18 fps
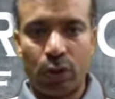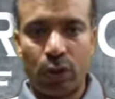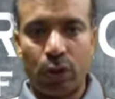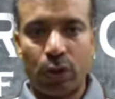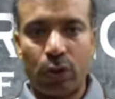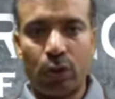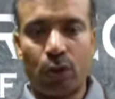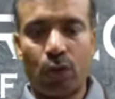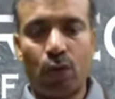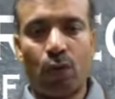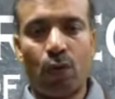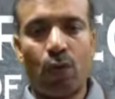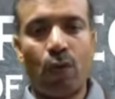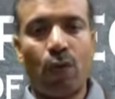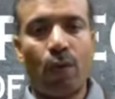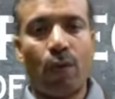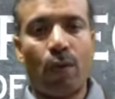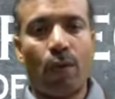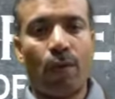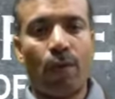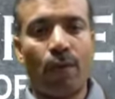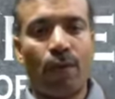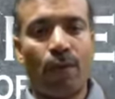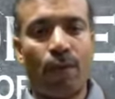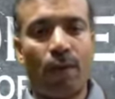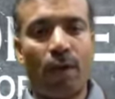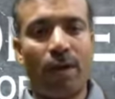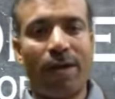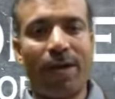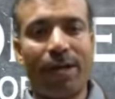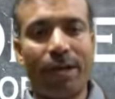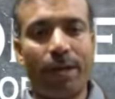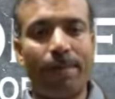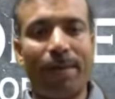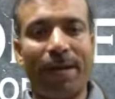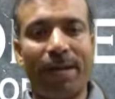So for
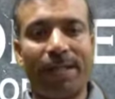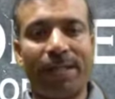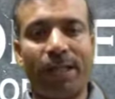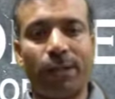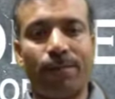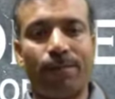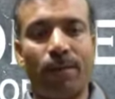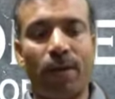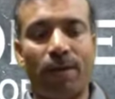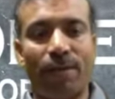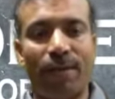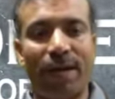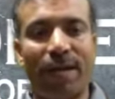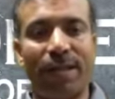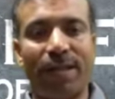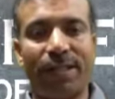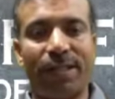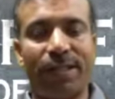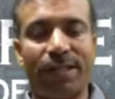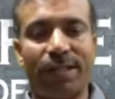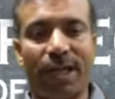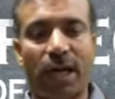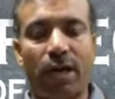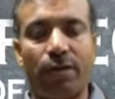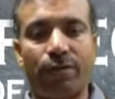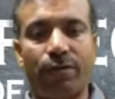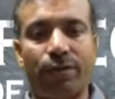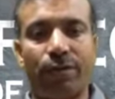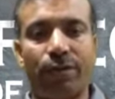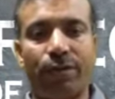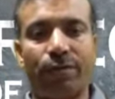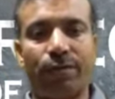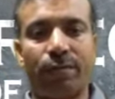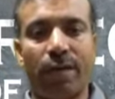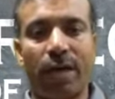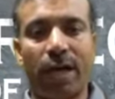little places, for villages, towns,
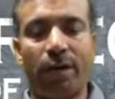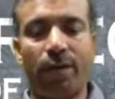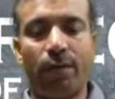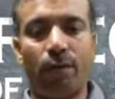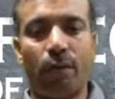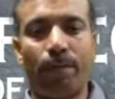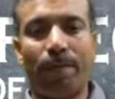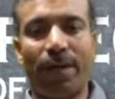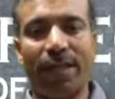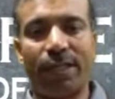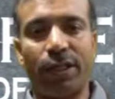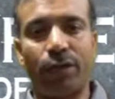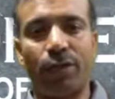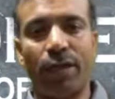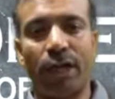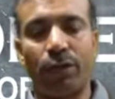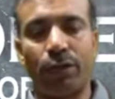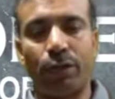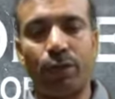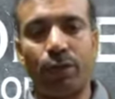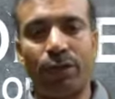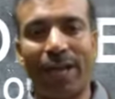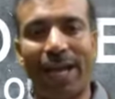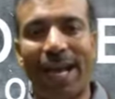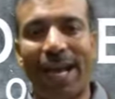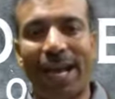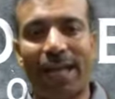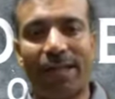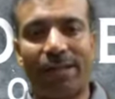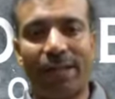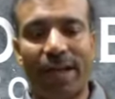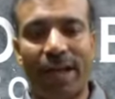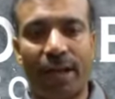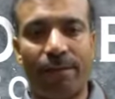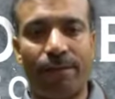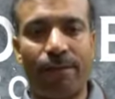unknown places, you have to use at,
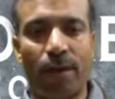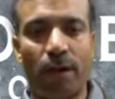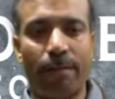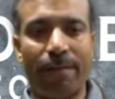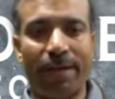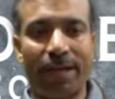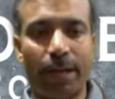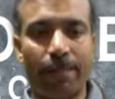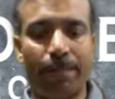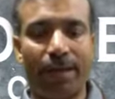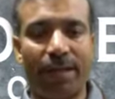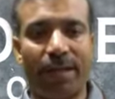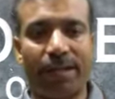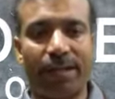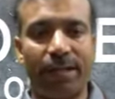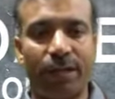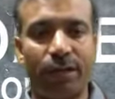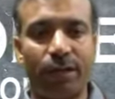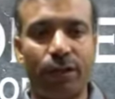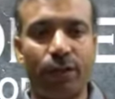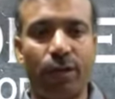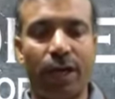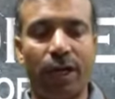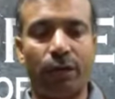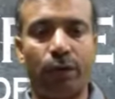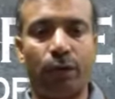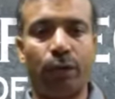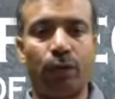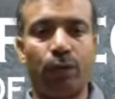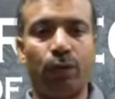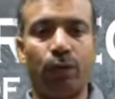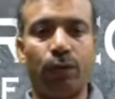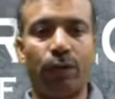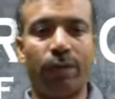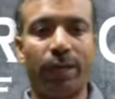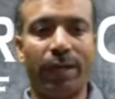and for bigger places you have to
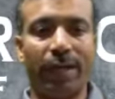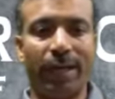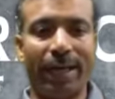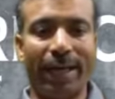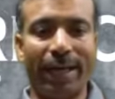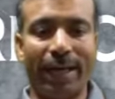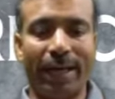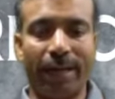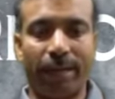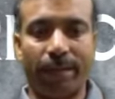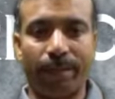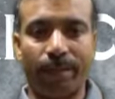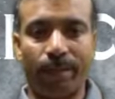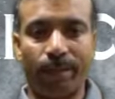use in.